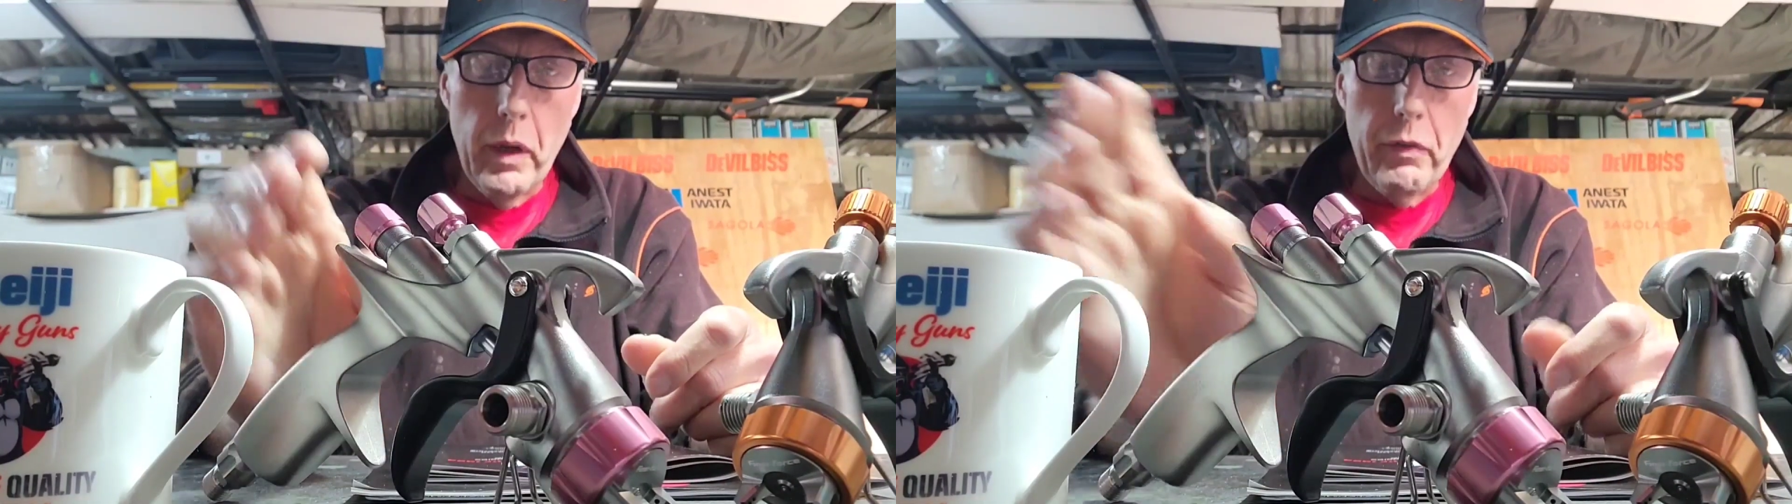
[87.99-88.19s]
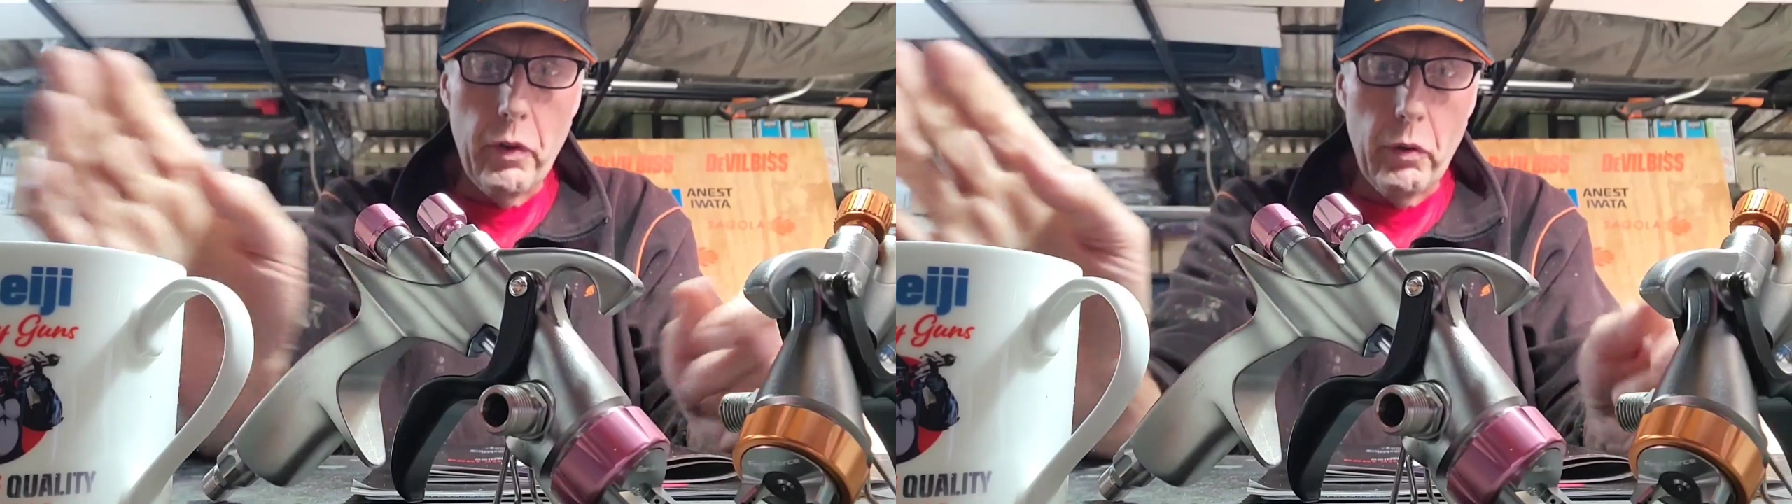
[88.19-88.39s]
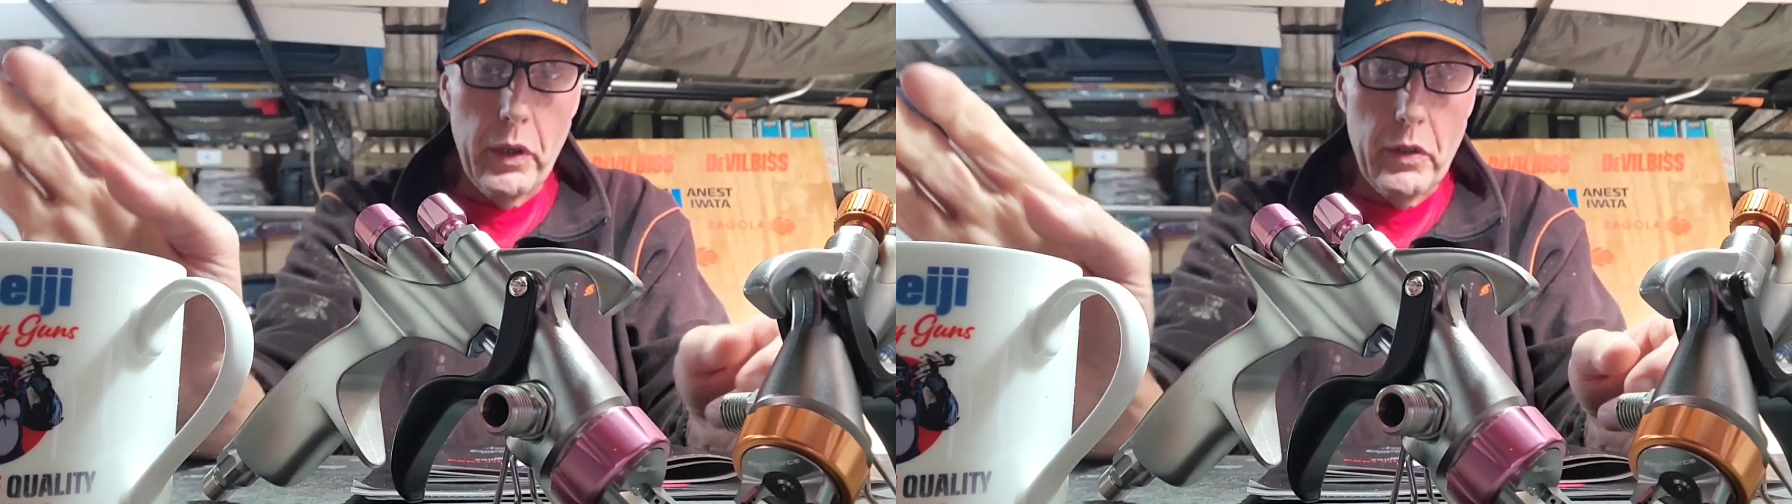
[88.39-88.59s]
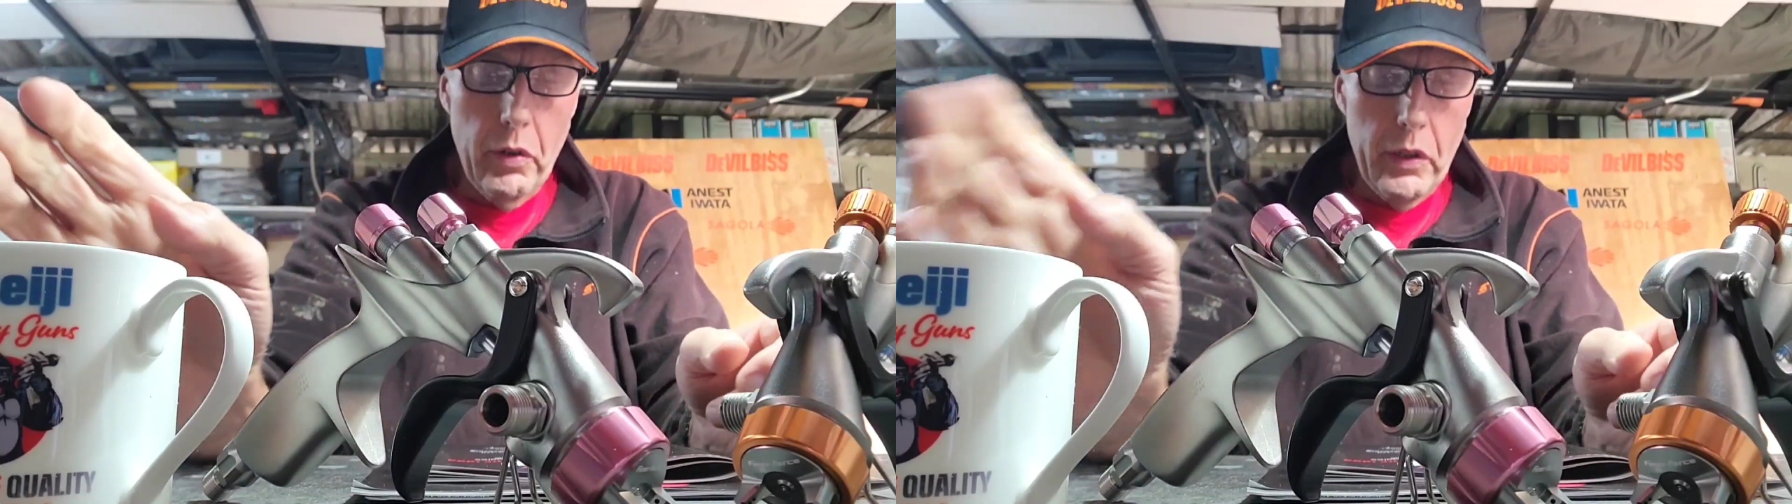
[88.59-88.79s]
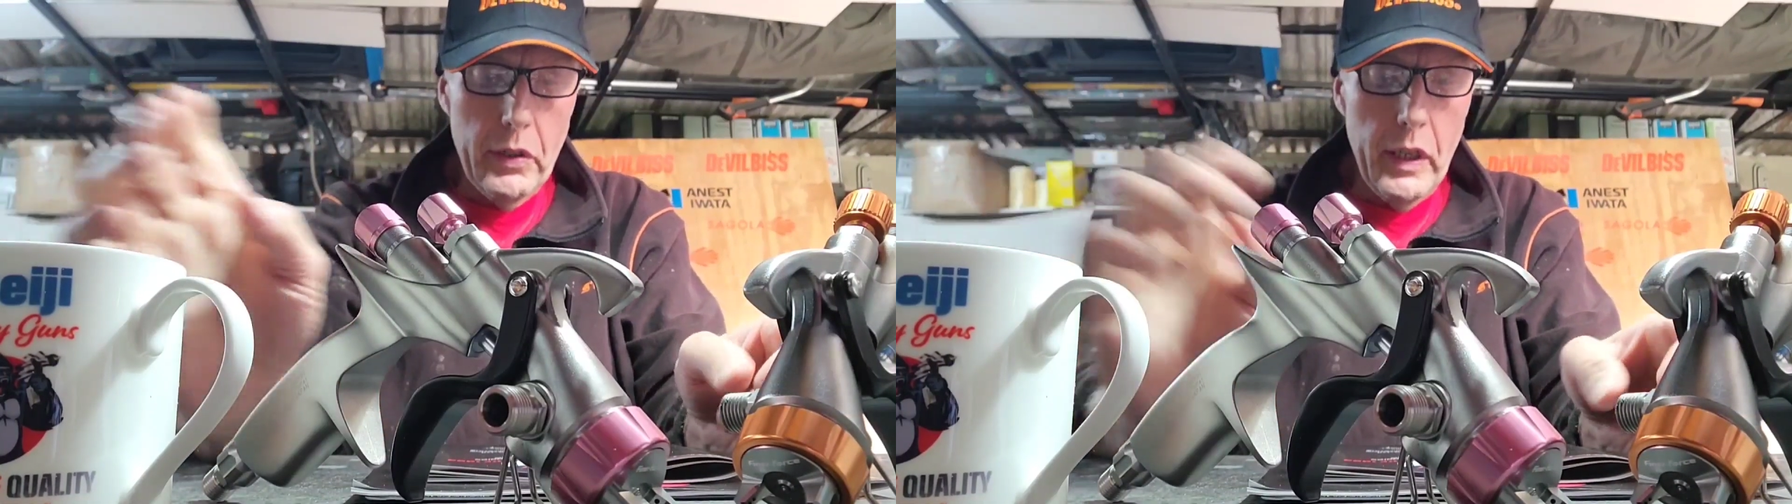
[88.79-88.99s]
if you're
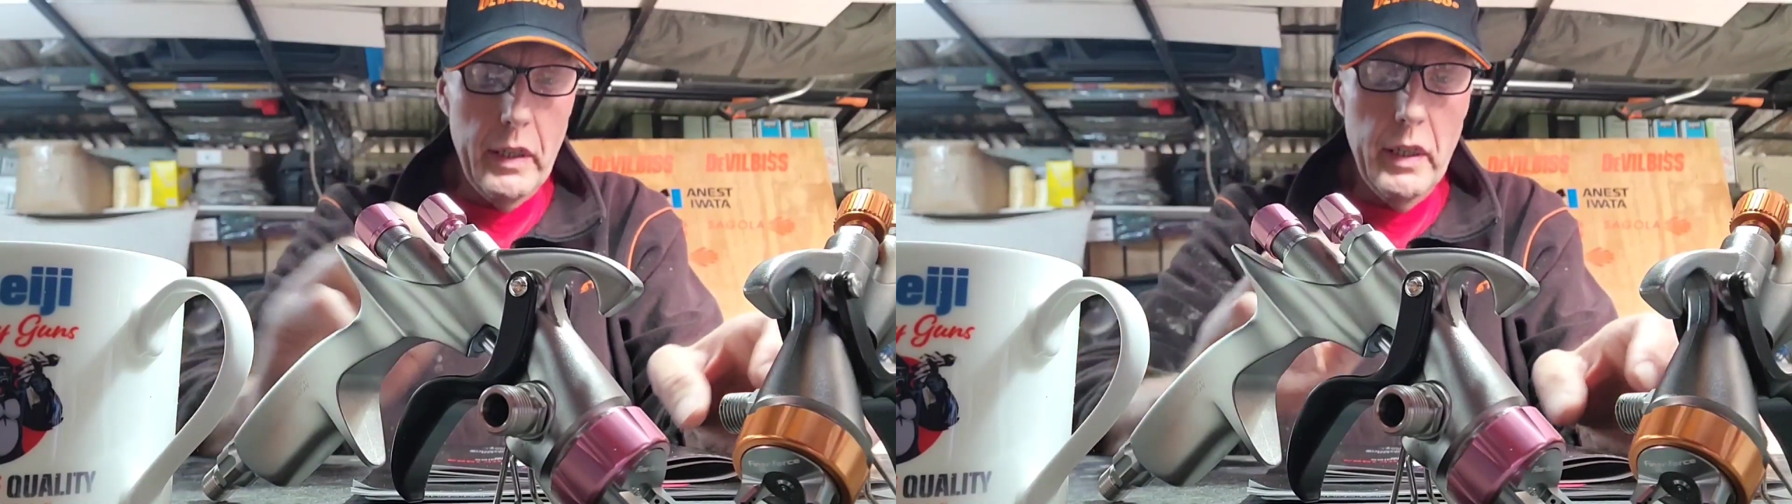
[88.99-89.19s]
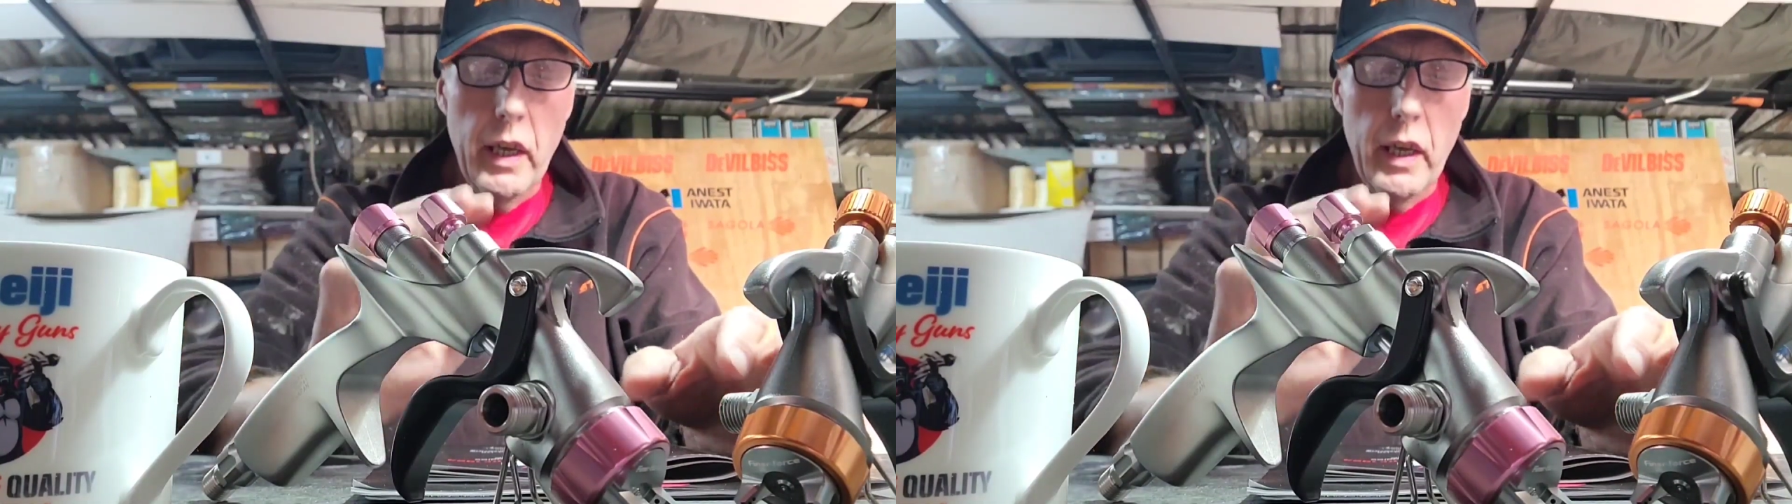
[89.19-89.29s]
interested.